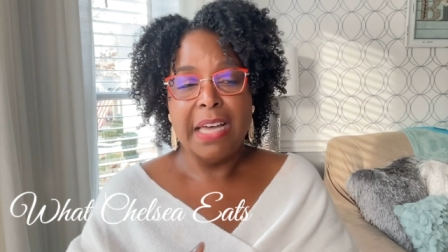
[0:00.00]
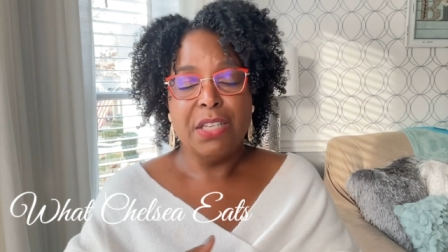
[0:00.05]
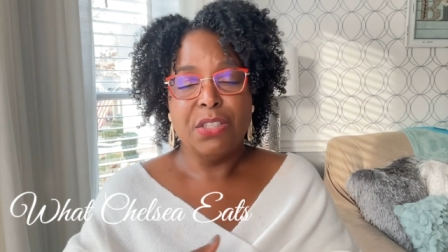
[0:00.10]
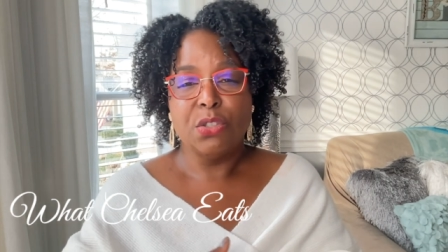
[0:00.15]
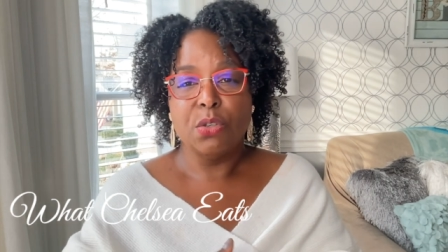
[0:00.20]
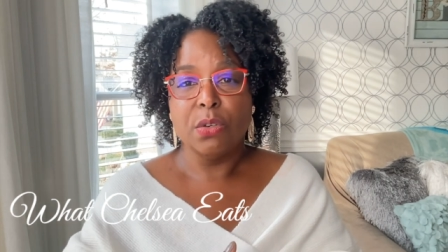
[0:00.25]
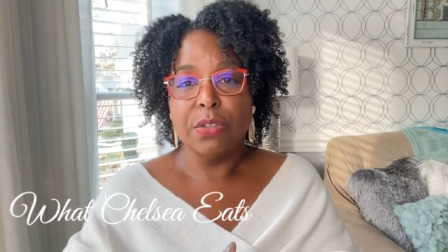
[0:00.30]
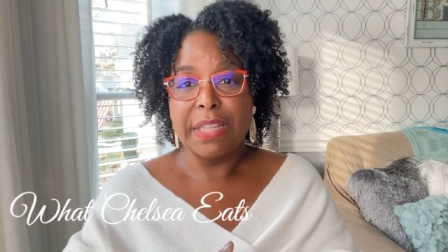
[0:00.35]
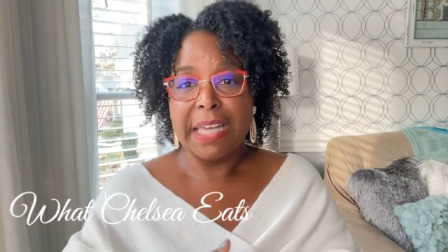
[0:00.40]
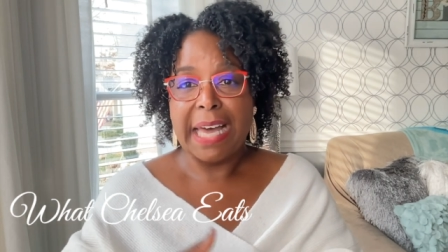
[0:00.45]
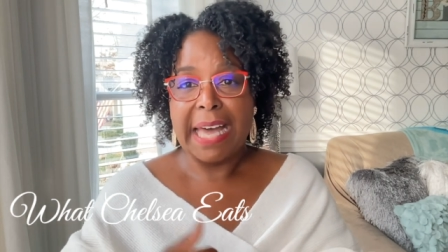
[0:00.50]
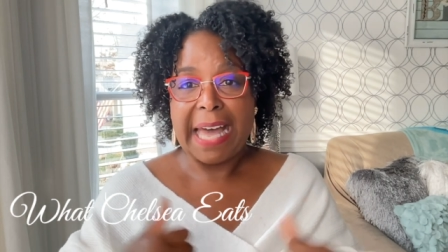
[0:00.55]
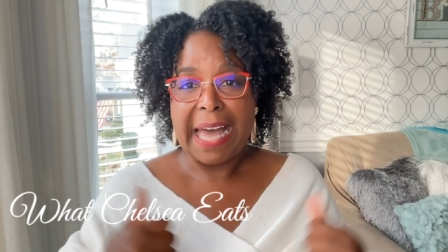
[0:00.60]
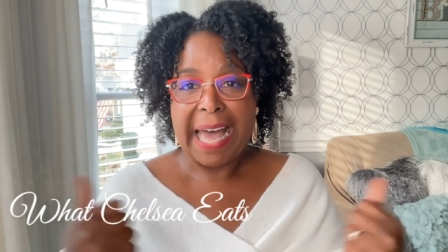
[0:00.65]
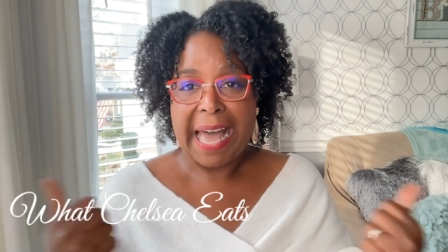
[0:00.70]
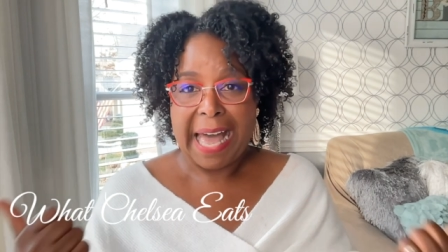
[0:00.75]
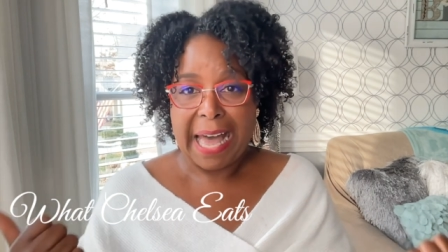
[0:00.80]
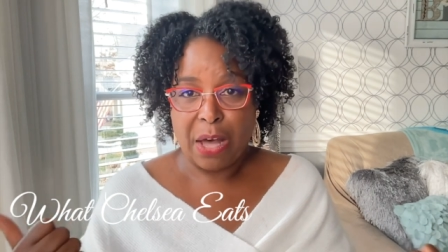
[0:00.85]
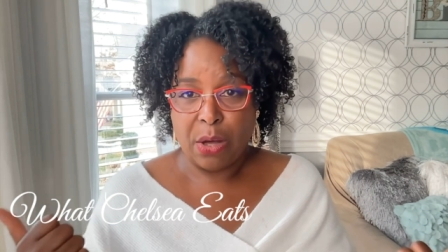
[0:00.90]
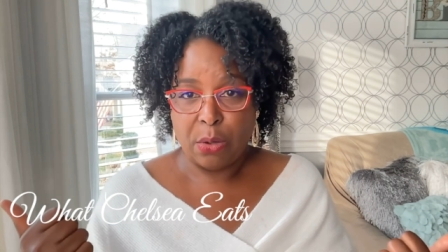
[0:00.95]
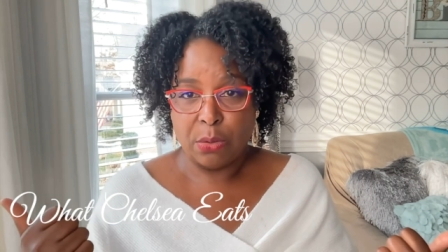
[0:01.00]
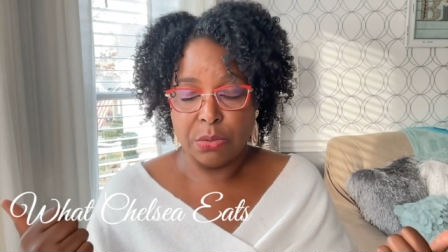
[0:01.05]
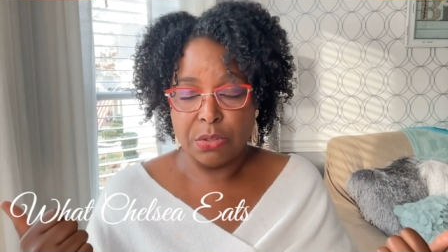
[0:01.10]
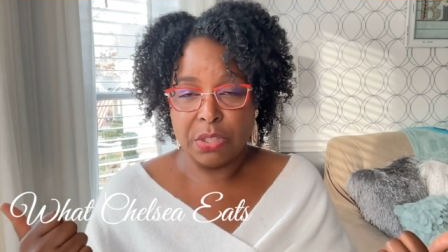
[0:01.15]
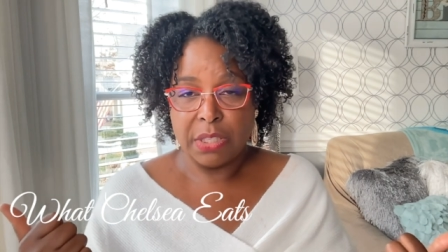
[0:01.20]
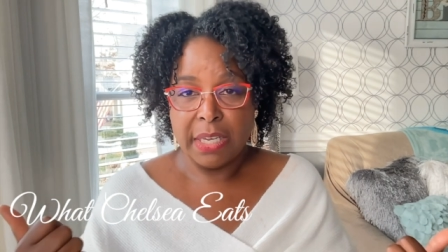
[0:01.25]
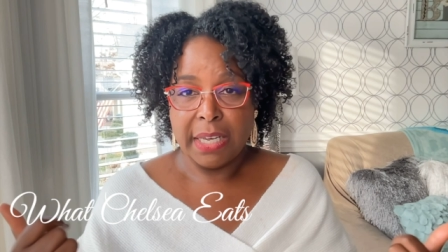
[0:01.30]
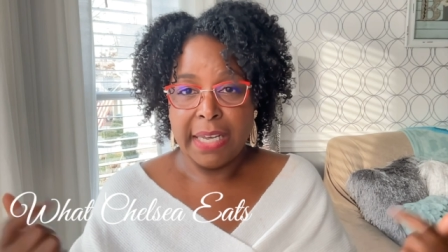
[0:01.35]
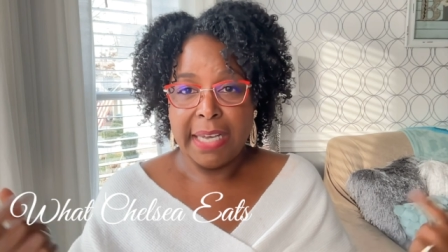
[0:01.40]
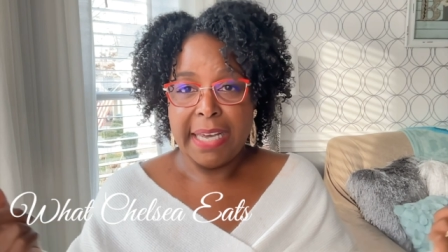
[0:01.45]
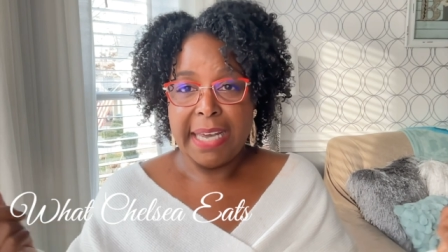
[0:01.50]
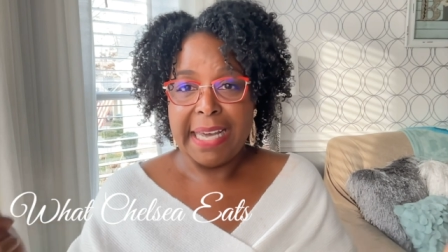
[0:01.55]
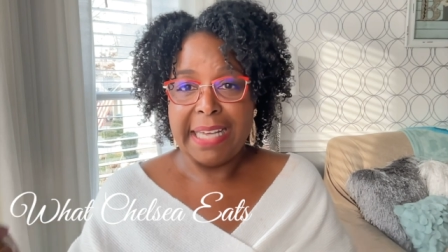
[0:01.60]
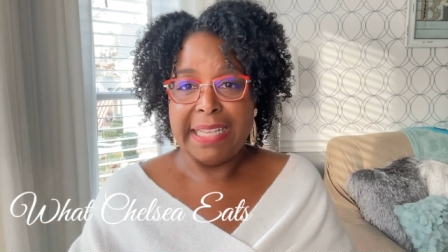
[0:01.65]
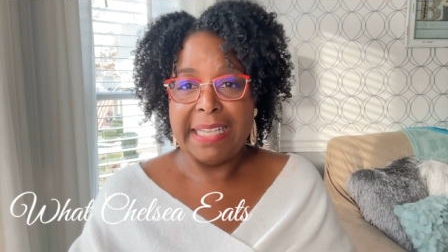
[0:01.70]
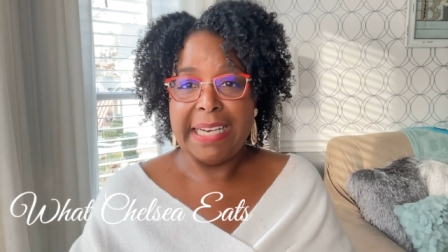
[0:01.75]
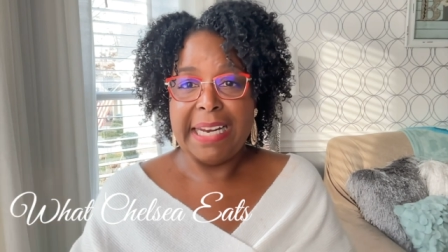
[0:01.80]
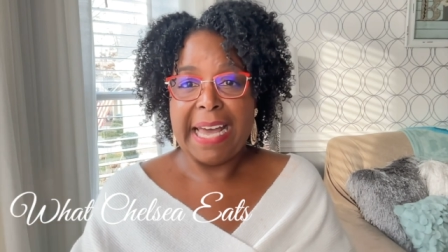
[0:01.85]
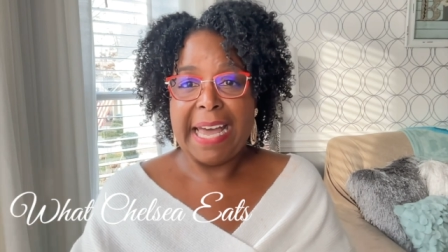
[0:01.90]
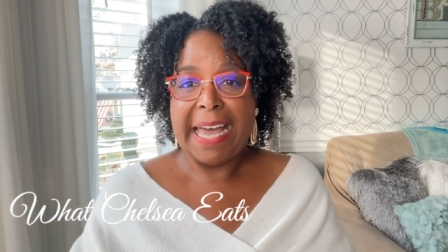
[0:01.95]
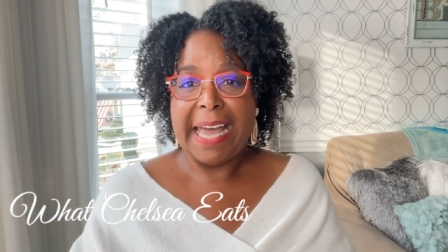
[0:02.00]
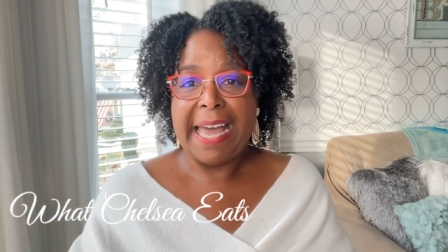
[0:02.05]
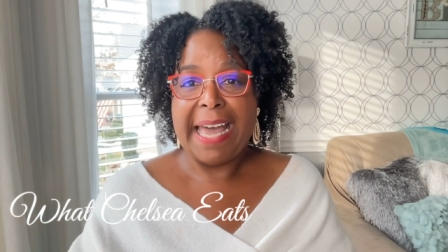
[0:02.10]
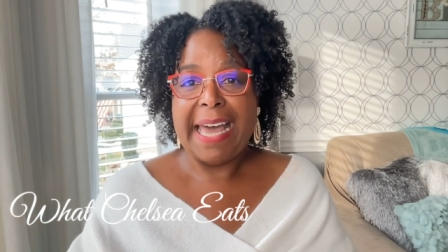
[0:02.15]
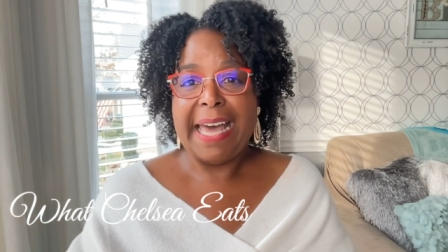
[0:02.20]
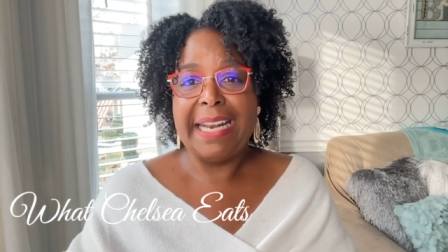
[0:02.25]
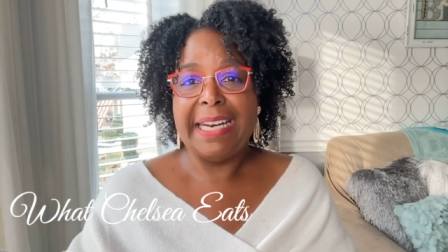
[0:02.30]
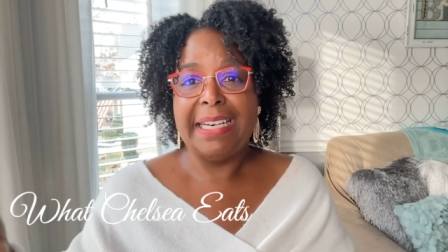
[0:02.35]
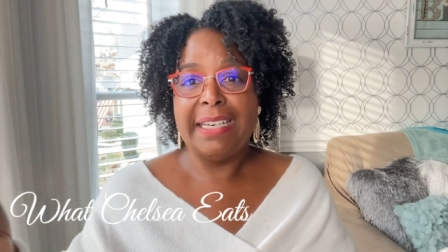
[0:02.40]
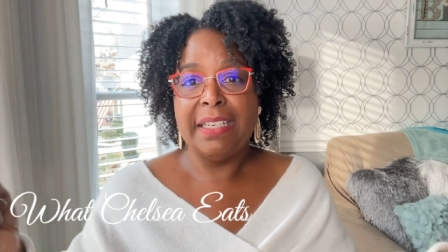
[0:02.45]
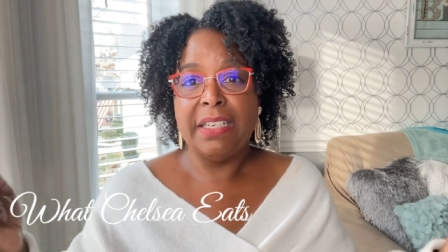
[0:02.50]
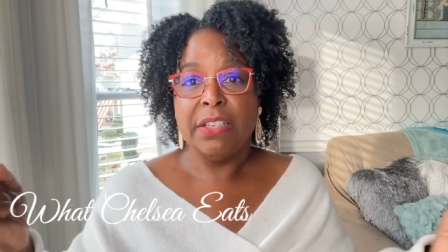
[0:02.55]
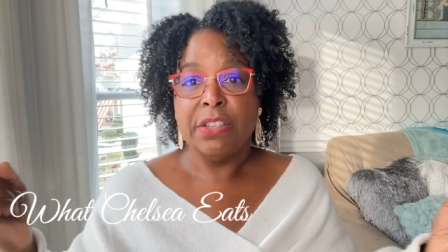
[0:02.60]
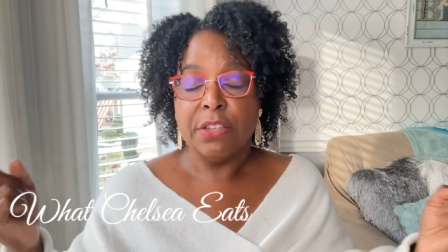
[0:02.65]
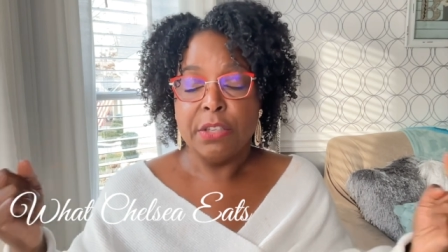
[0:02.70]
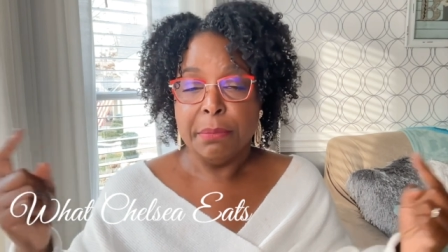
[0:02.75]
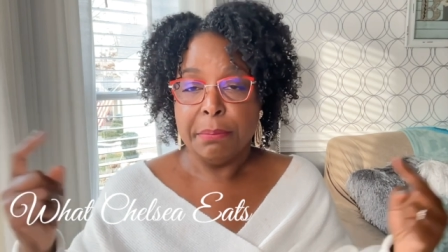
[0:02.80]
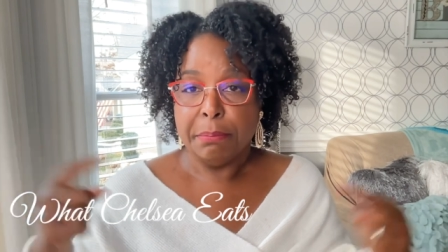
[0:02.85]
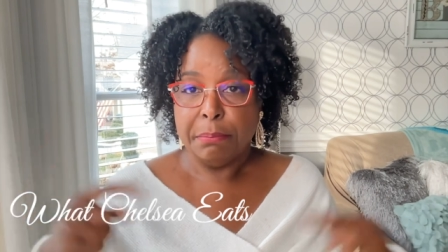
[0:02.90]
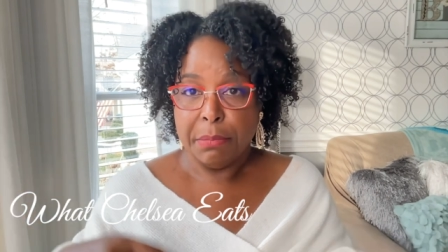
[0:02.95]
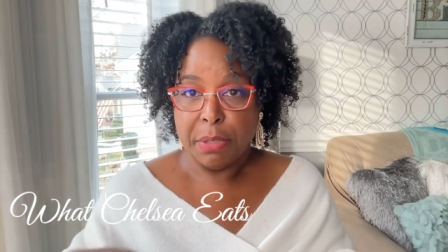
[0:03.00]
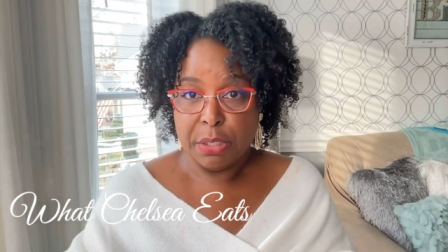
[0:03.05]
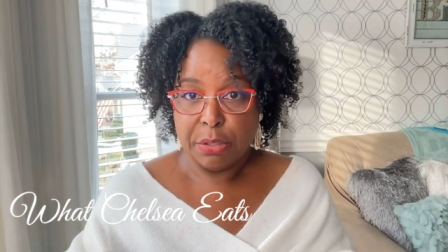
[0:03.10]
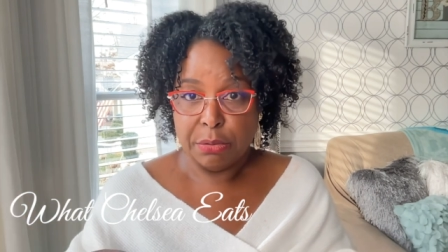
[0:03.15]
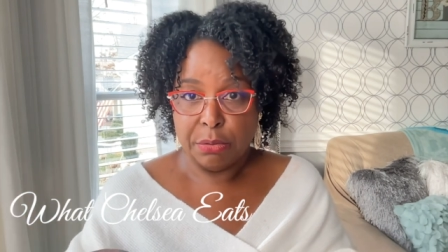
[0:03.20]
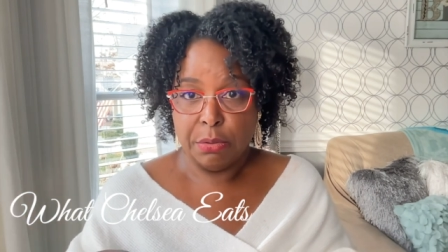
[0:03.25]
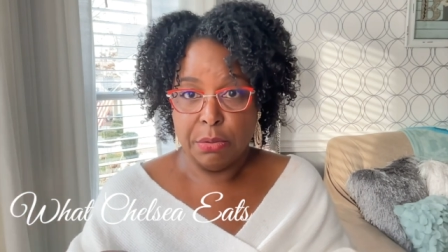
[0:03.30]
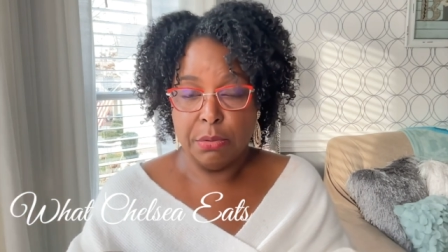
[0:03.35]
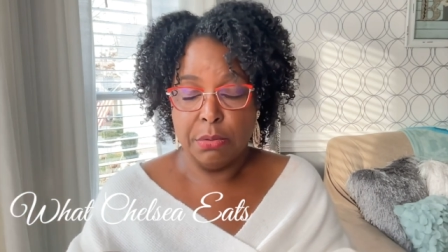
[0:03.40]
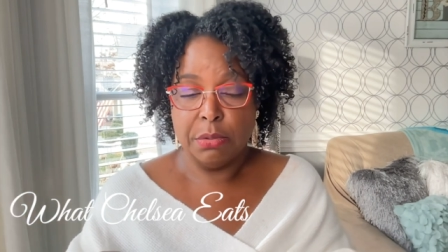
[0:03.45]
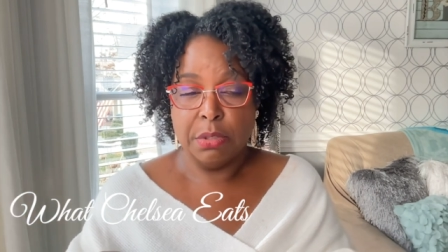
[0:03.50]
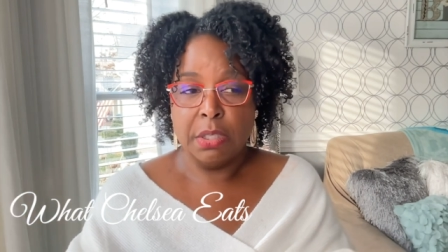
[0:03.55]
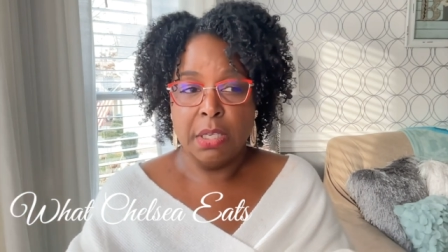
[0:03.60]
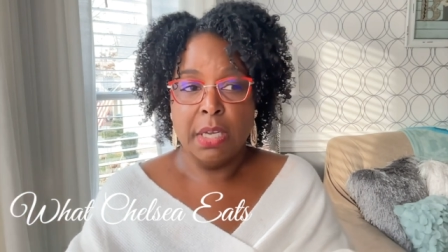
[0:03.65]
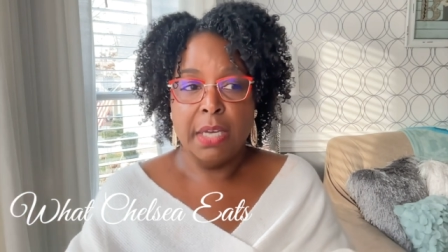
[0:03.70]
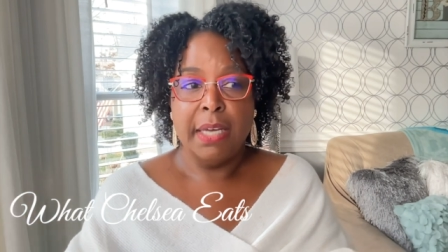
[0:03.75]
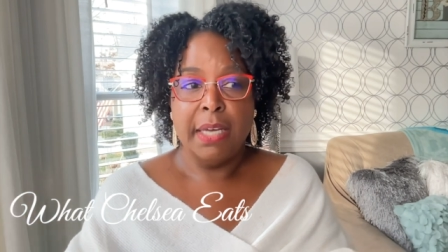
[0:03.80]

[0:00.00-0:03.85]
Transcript: took that out, and then I added the minerals.